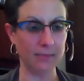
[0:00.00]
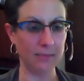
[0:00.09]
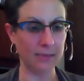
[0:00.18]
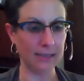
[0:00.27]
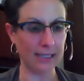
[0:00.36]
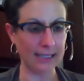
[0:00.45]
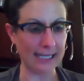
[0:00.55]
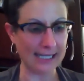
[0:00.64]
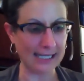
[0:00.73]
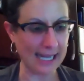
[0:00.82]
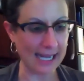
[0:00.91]

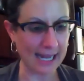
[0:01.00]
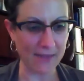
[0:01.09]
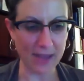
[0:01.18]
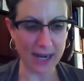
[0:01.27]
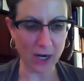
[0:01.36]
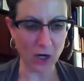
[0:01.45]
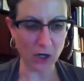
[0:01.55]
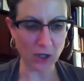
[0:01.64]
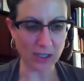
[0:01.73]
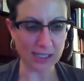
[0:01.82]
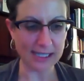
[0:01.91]
let's see, in
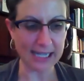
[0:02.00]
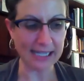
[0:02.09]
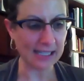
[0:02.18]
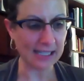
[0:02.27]
their sense